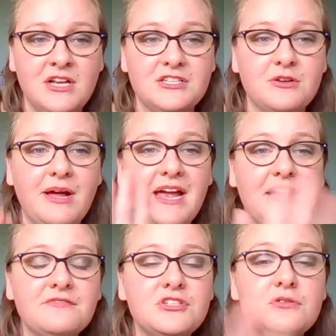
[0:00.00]
So I
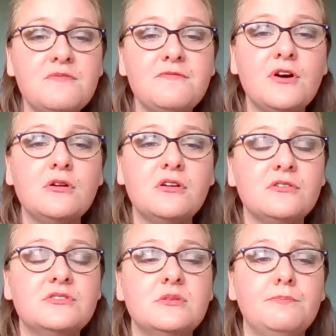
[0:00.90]
have two
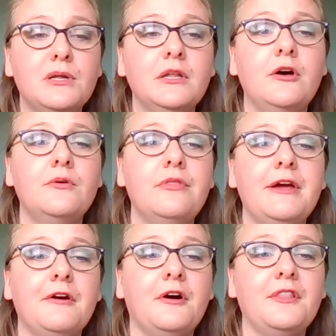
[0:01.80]
photos below
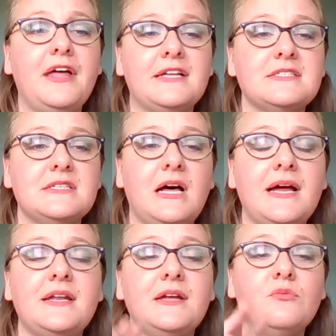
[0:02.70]
there on that
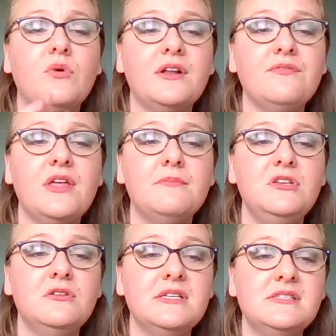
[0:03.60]
slide, and one of them
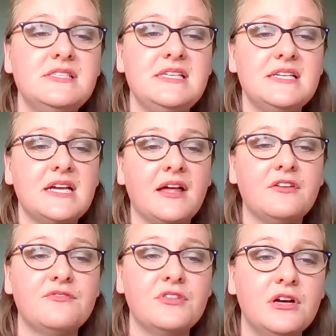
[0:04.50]
you can see kind
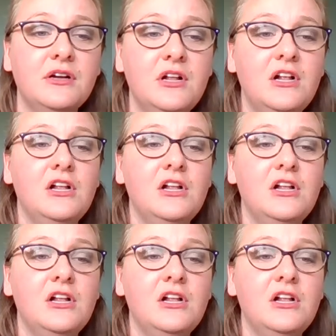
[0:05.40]
of the